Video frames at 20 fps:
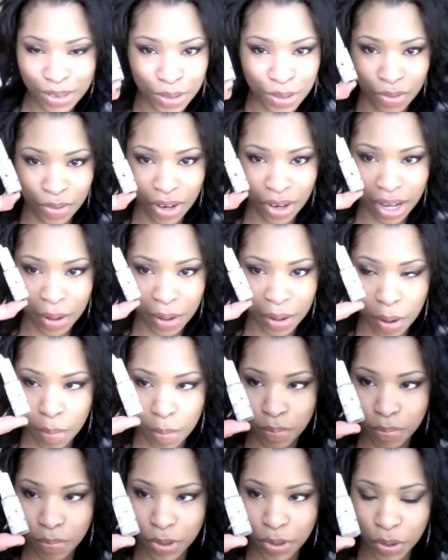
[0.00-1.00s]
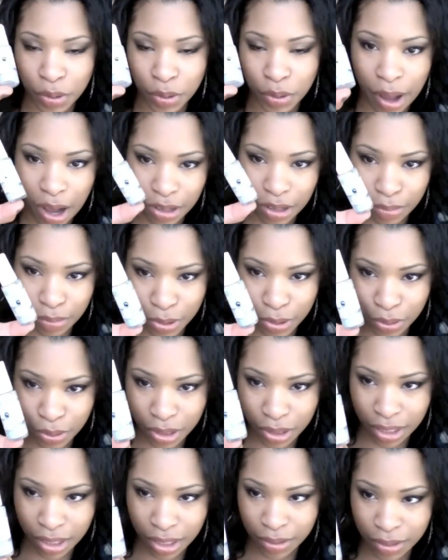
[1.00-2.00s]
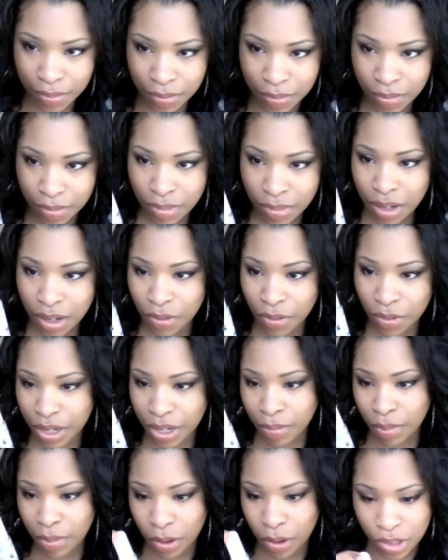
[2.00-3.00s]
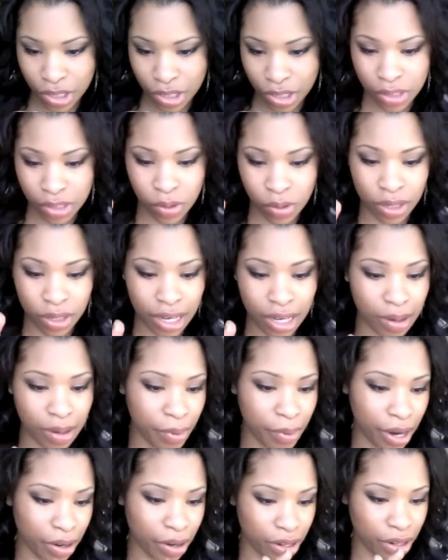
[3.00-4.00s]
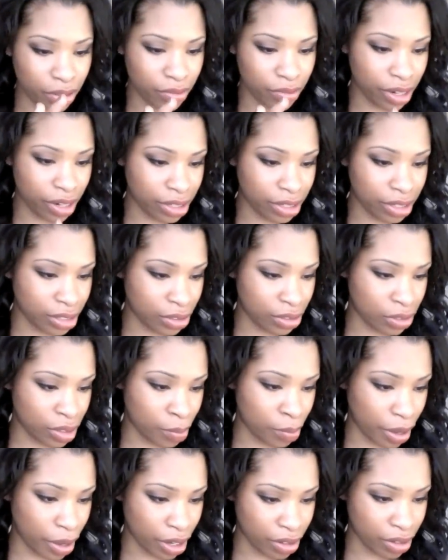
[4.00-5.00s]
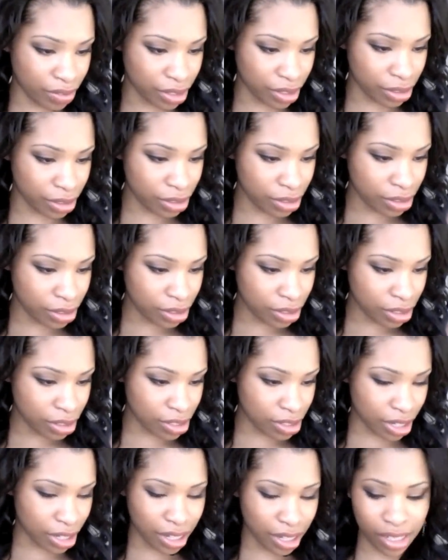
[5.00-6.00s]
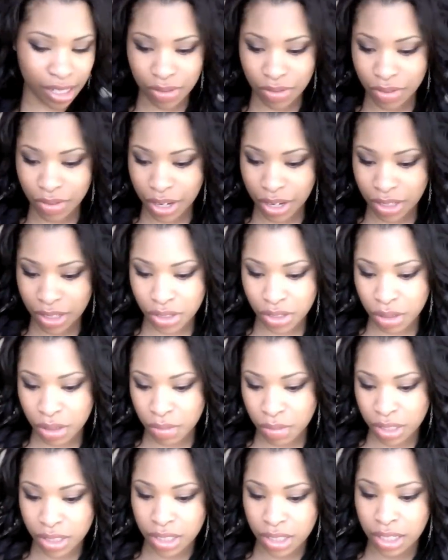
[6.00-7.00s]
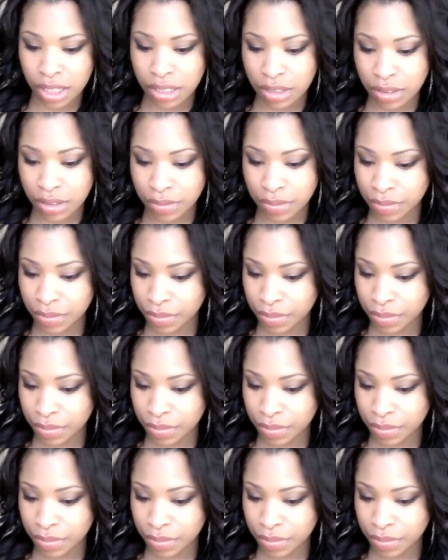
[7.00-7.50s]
sort of like a blue, powder blue colour, Rain Polish, and it's got like a background of London on the back of it, because I guess it rains so much in London.